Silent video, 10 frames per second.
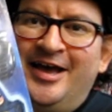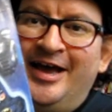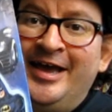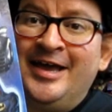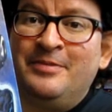
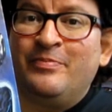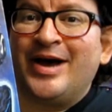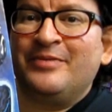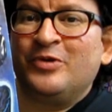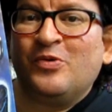a
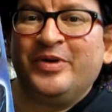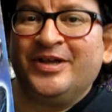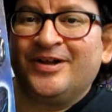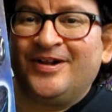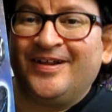
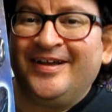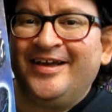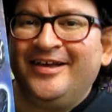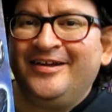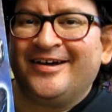Batmobile?
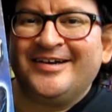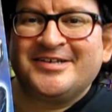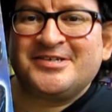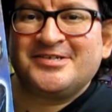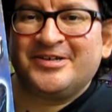Not
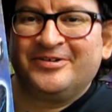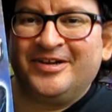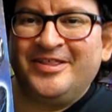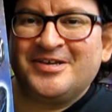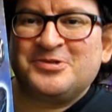
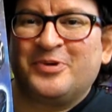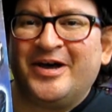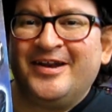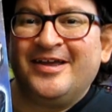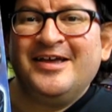necessarily this
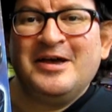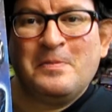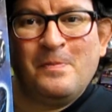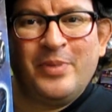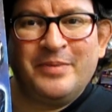one,
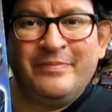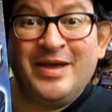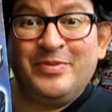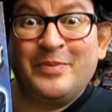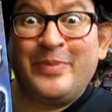but
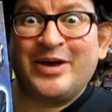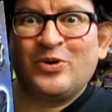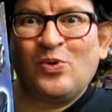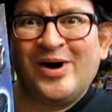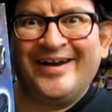maybe a
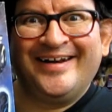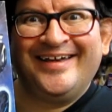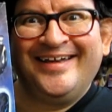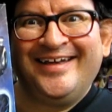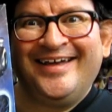better one.
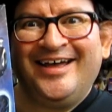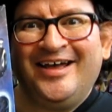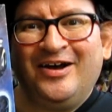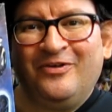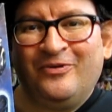
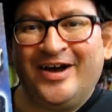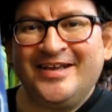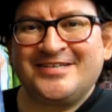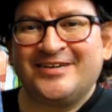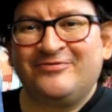What
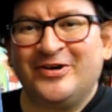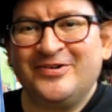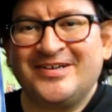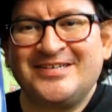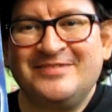is it,
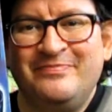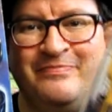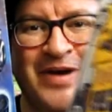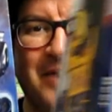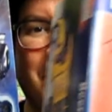folks?
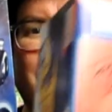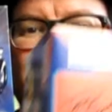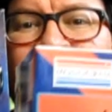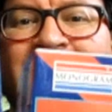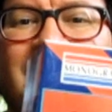
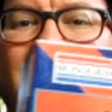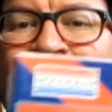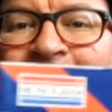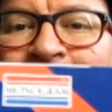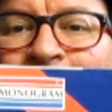Batmobile
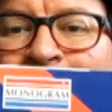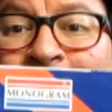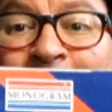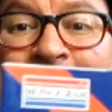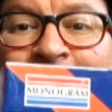
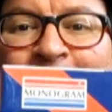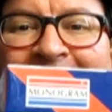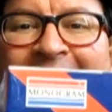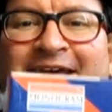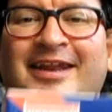or beer
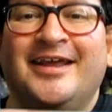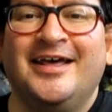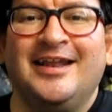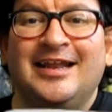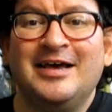wagon?
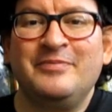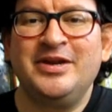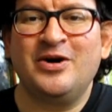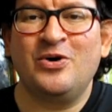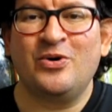Let me
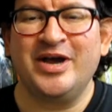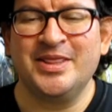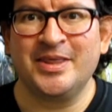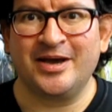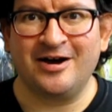know
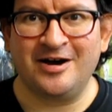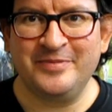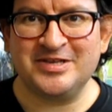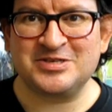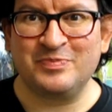in the
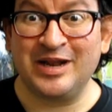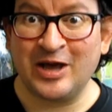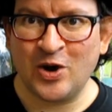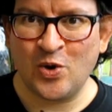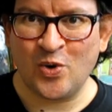comments
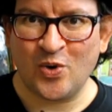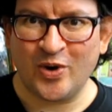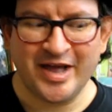below.